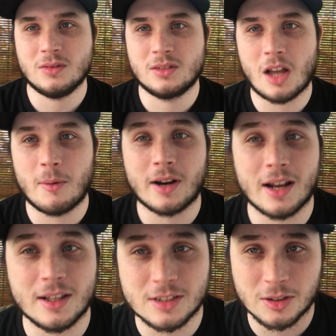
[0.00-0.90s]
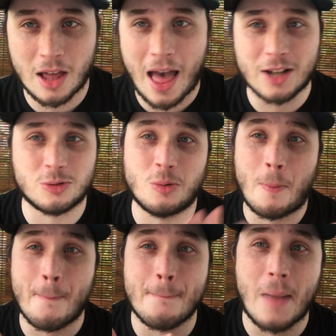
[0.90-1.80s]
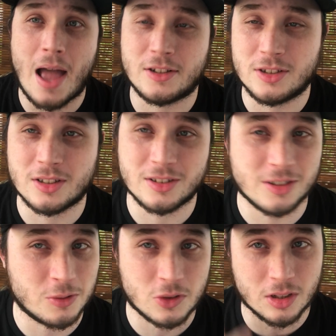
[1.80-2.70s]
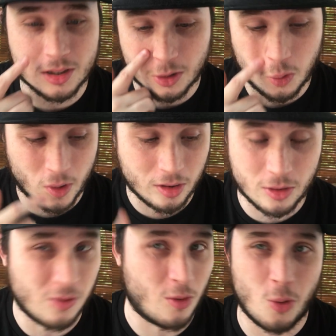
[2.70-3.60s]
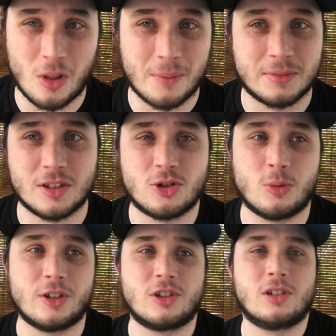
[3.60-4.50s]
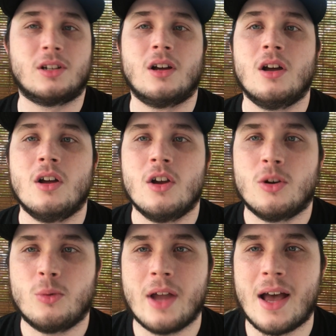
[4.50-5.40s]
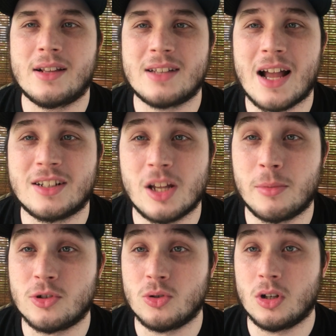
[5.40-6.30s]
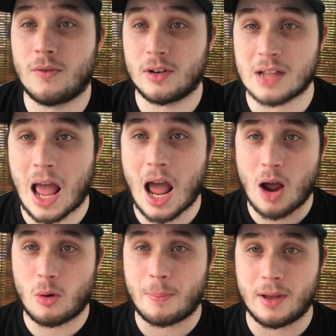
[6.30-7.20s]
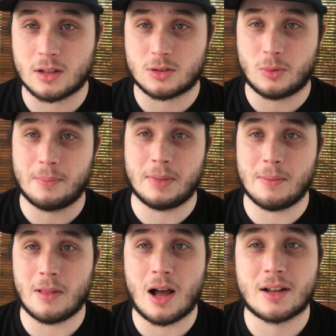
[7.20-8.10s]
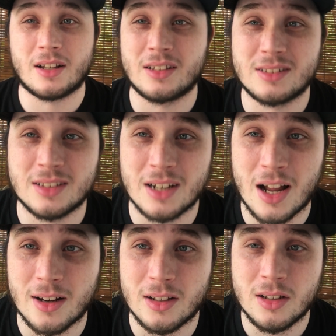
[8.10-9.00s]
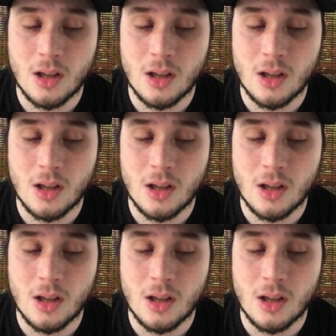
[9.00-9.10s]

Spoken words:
Now we're getting into the actual matches, because this was just a quick little roll-up situation. We had Zack Sabre Jr. versus our pick to win B Block, Sanada.